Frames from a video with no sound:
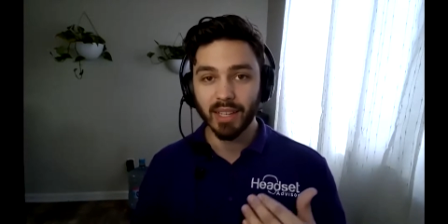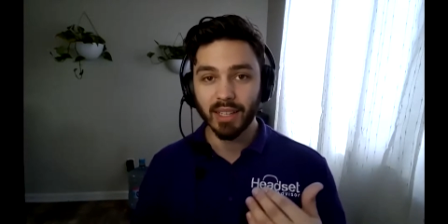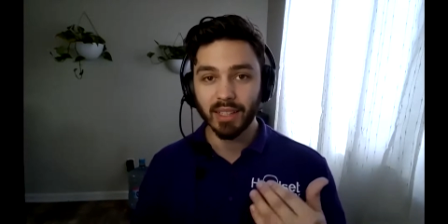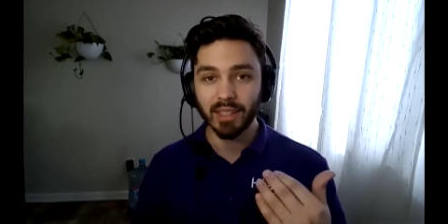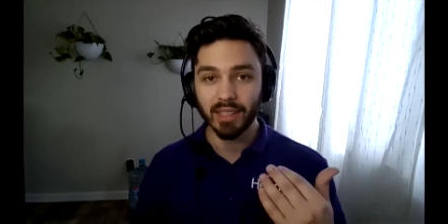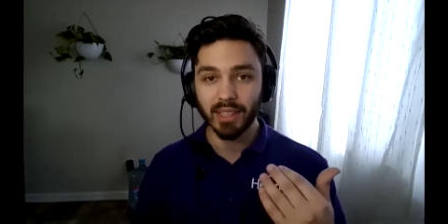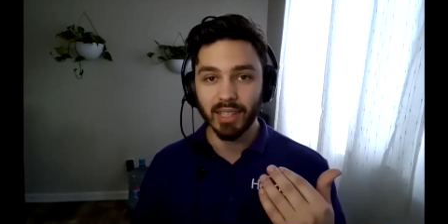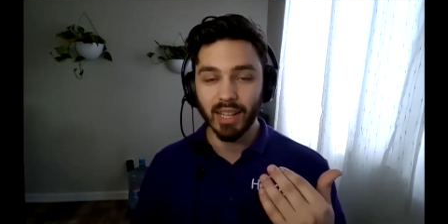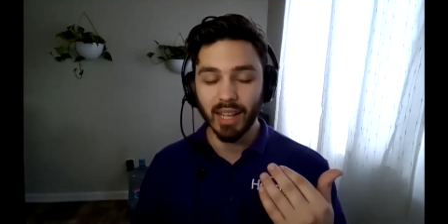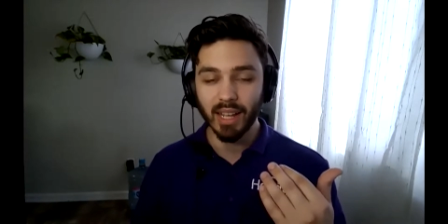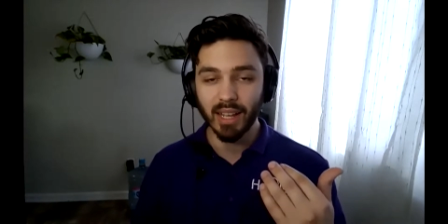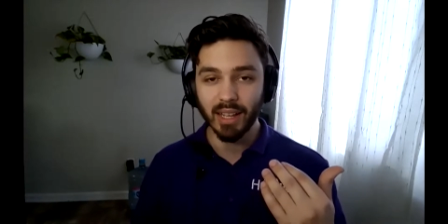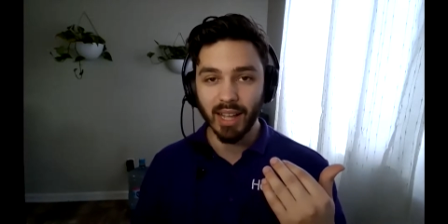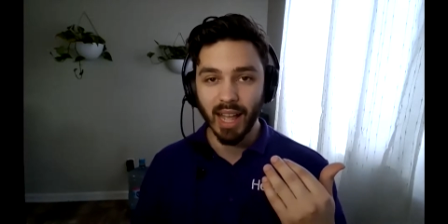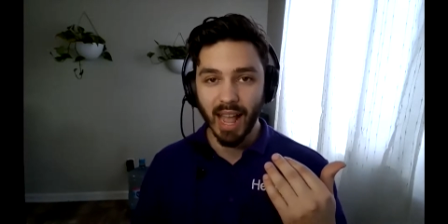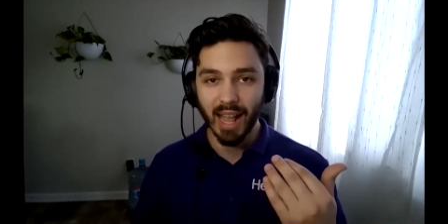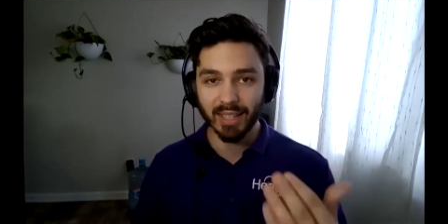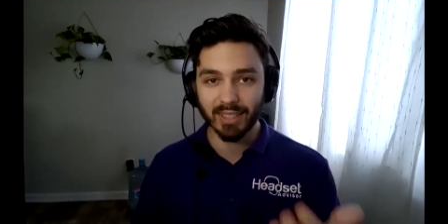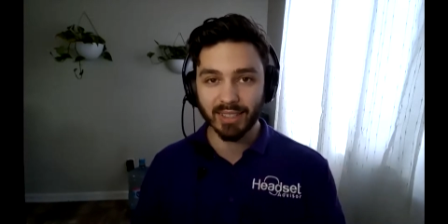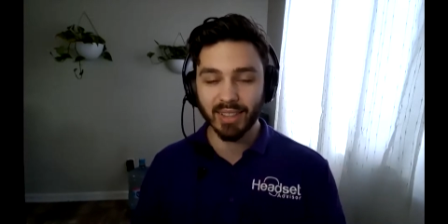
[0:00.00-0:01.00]
uh,
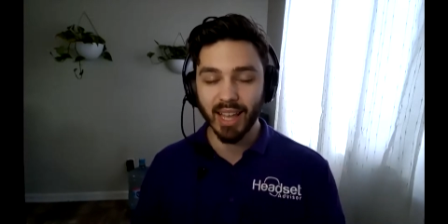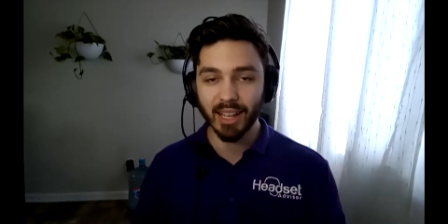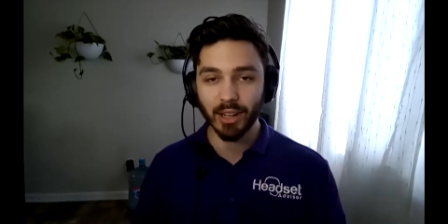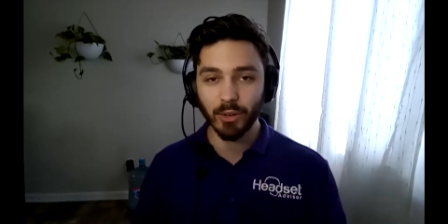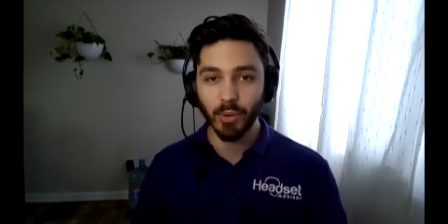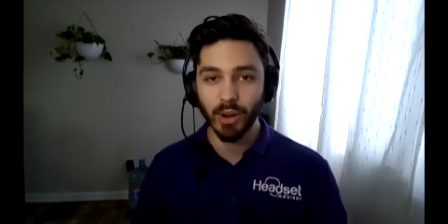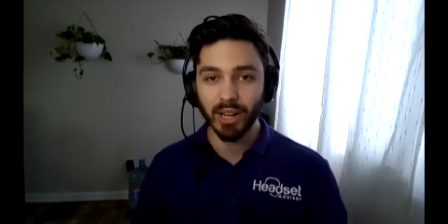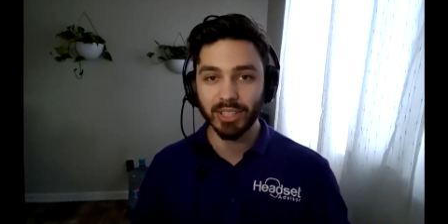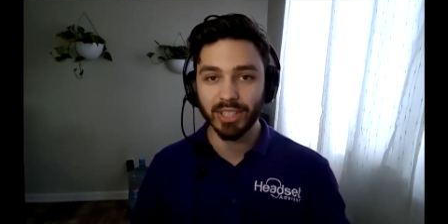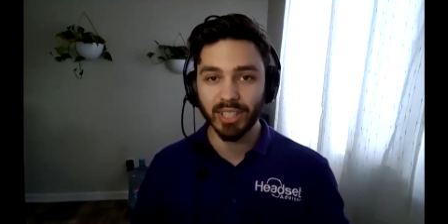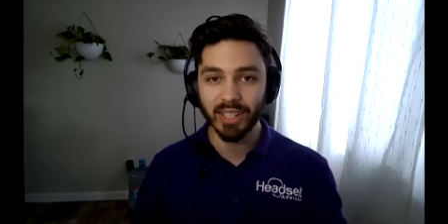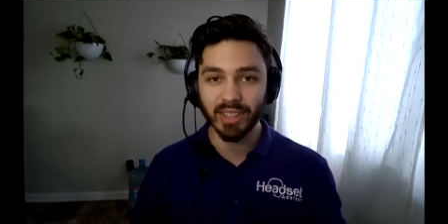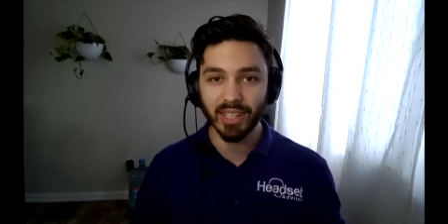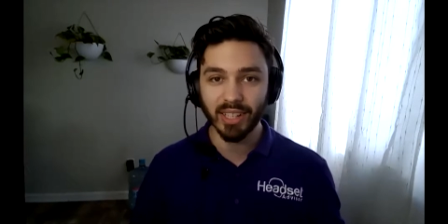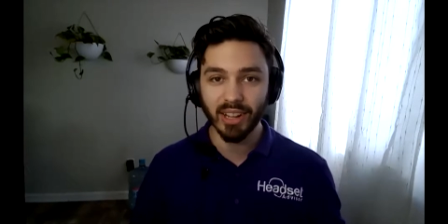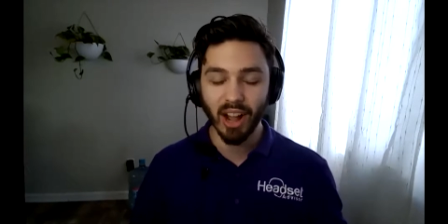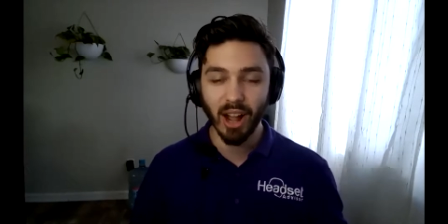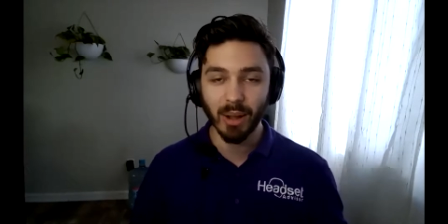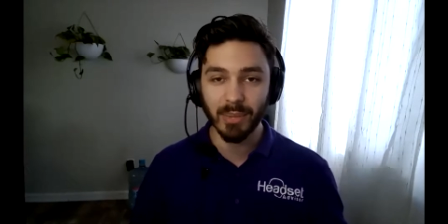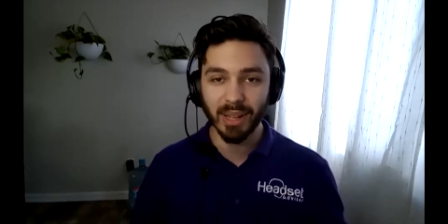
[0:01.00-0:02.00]
ask that question in the
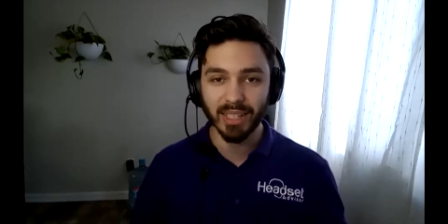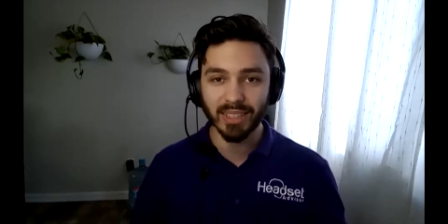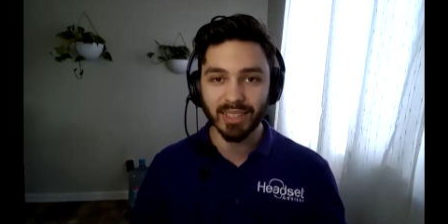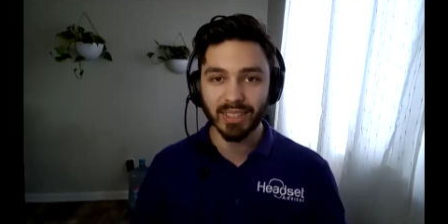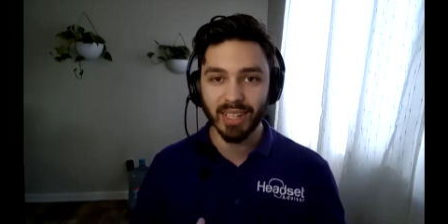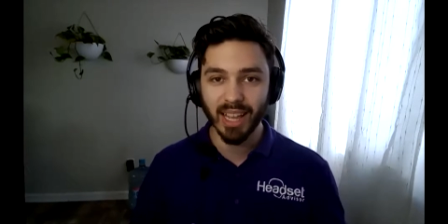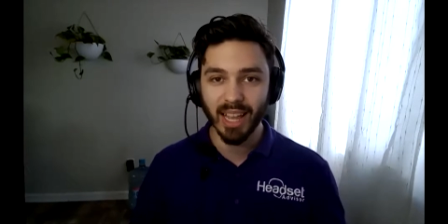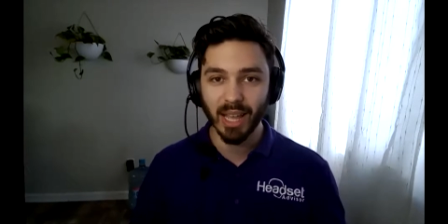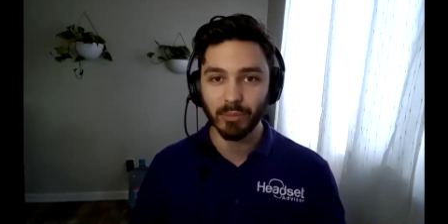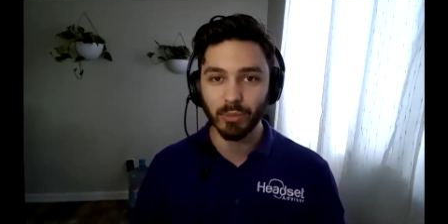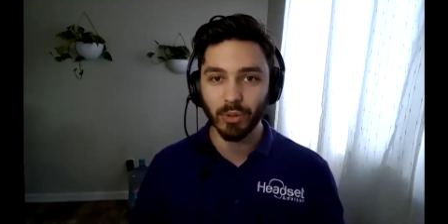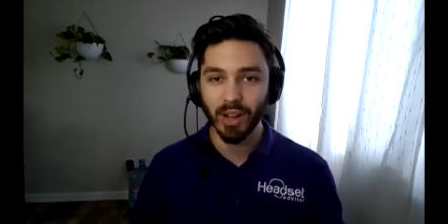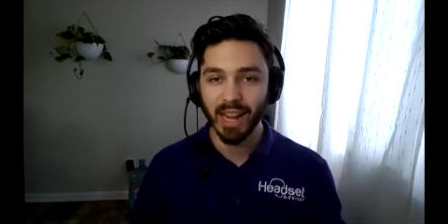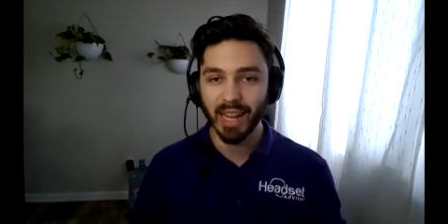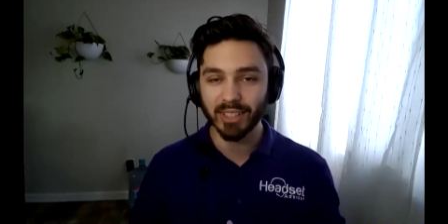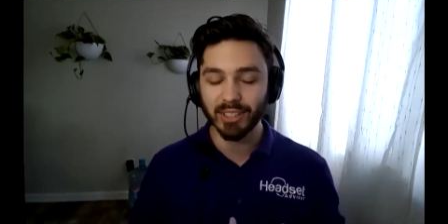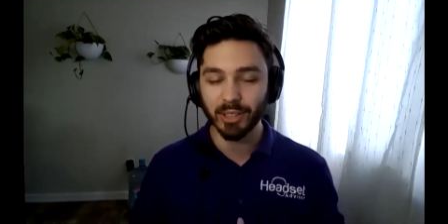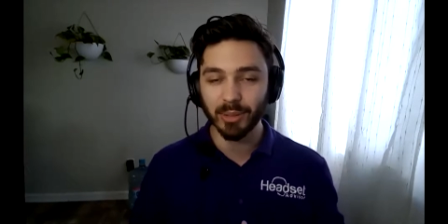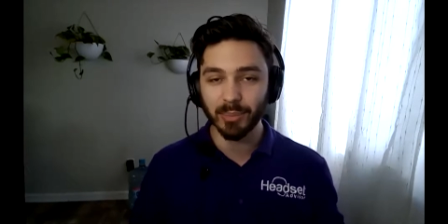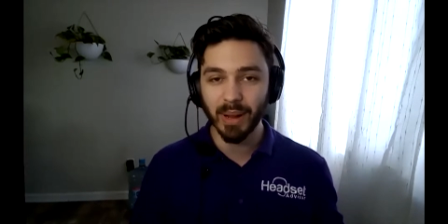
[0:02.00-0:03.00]
comments and we'll
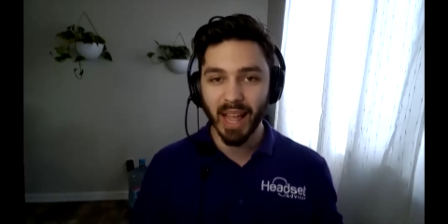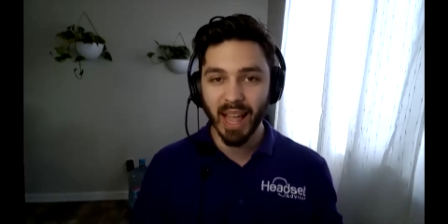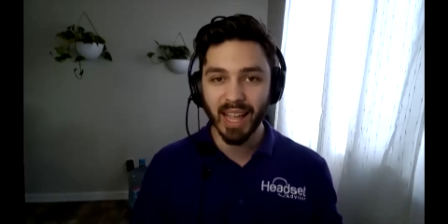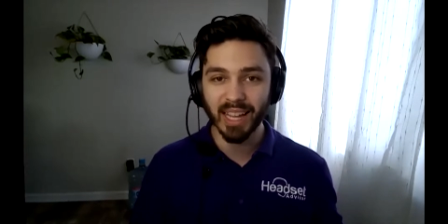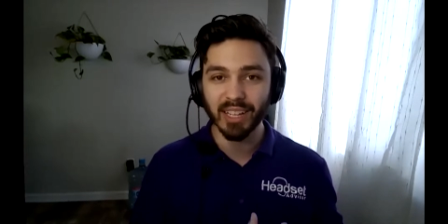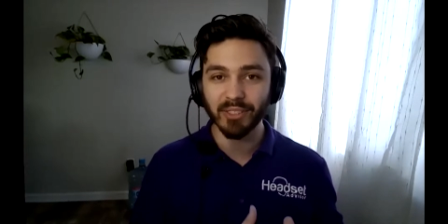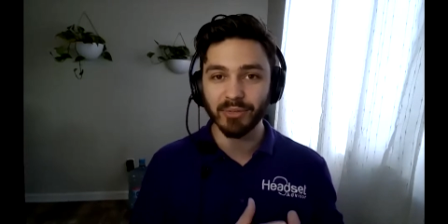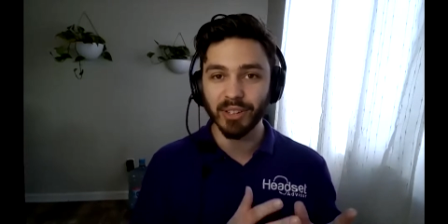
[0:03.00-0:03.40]
answer back.